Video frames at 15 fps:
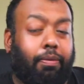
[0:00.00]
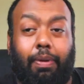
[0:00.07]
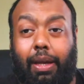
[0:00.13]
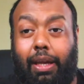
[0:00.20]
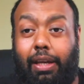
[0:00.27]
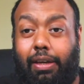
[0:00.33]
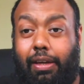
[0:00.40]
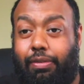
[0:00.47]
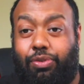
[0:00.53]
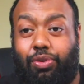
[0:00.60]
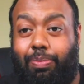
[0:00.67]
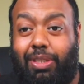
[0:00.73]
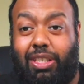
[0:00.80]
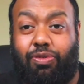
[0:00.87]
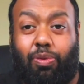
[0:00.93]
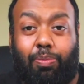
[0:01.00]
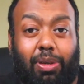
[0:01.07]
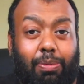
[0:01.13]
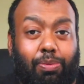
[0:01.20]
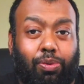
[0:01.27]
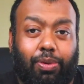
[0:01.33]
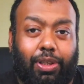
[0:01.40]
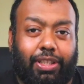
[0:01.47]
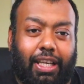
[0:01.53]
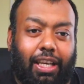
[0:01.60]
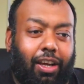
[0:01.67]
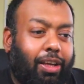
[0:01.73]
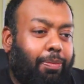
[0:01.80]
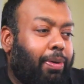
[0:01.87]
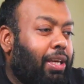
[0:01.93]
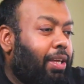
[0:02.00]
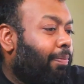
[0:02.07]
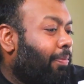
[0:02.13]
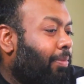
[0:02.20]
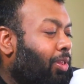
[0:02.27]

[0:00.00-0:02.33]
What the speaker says: And I've just got a message from people because they like me.